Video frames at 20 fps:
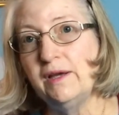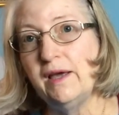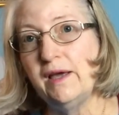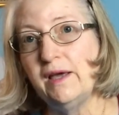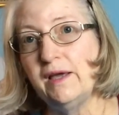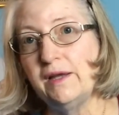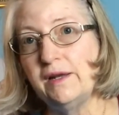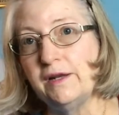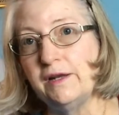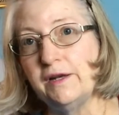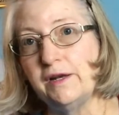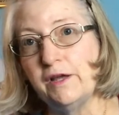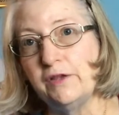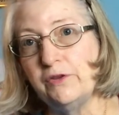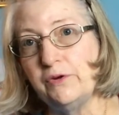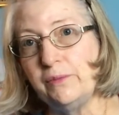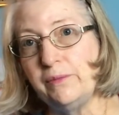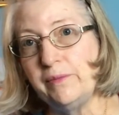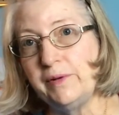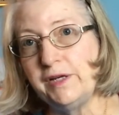And
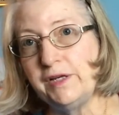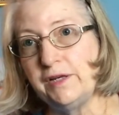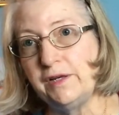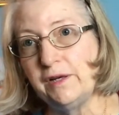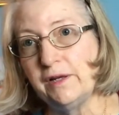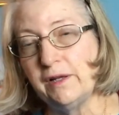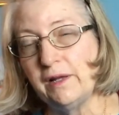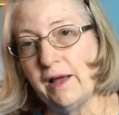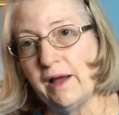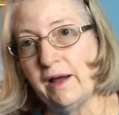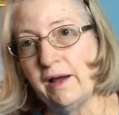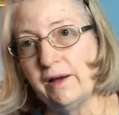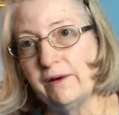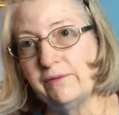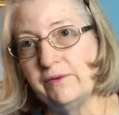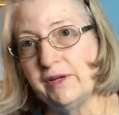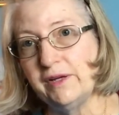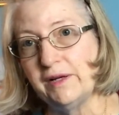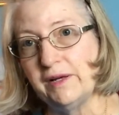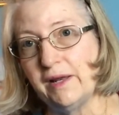another read
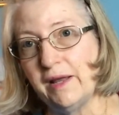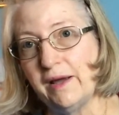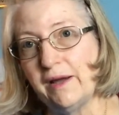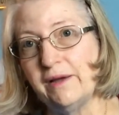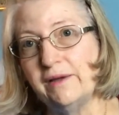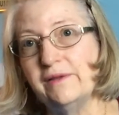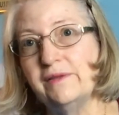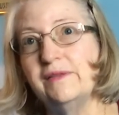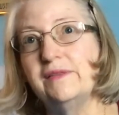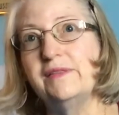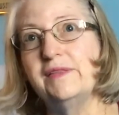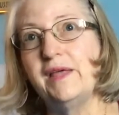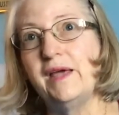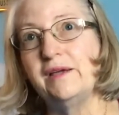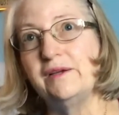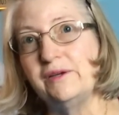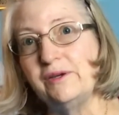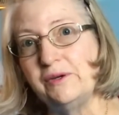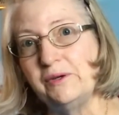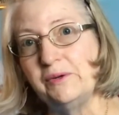aloud.
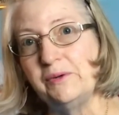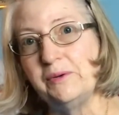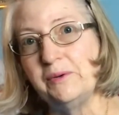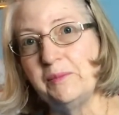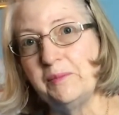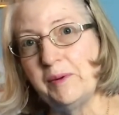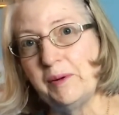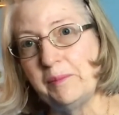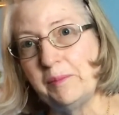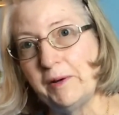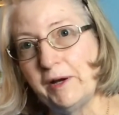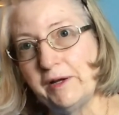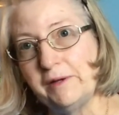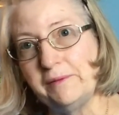Thank you. Bye-bye.